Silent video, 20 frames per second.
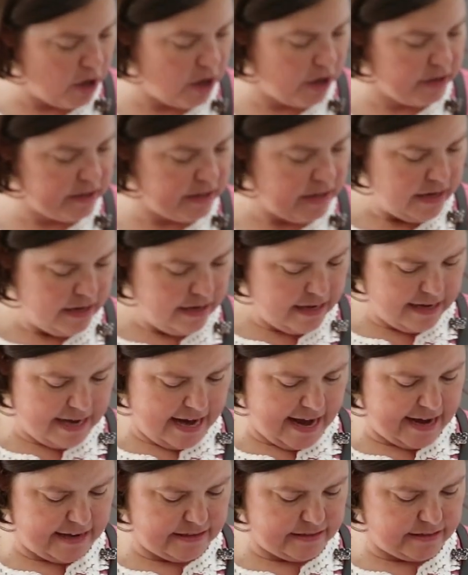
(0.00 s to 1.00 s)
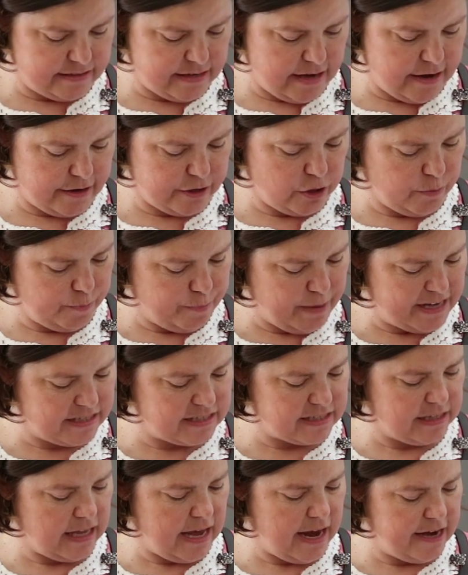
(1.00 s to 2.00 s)
part, it has your
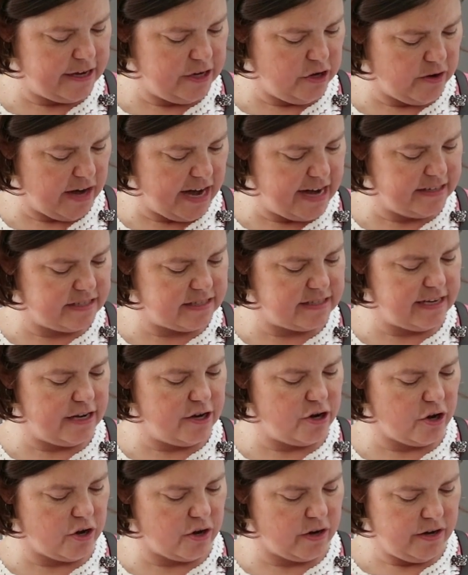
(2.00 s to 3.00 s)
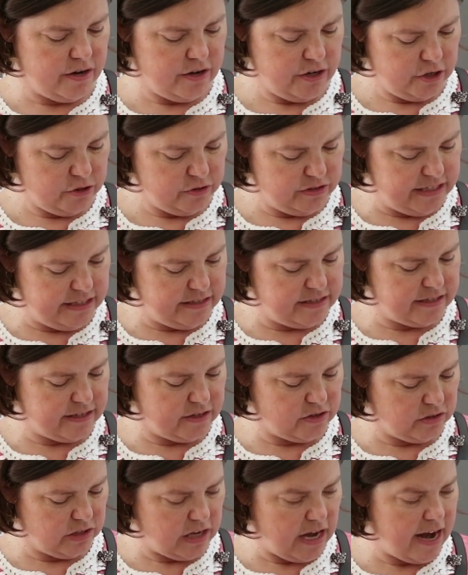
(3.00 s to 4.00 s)
baseline, your ascender, your
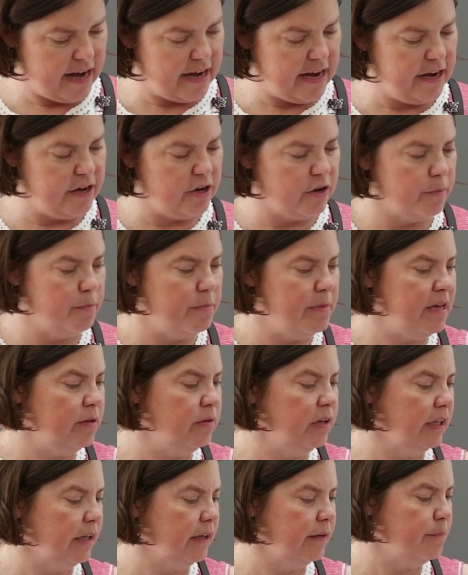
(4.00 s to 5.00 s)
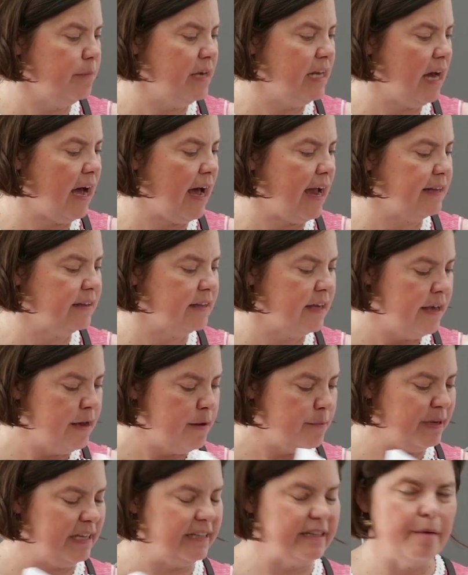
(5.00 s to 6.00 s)
descender line, and your mid height.
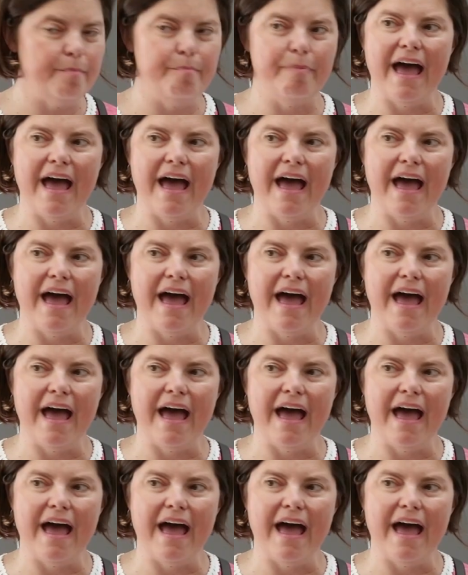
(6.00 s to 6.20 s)
But in the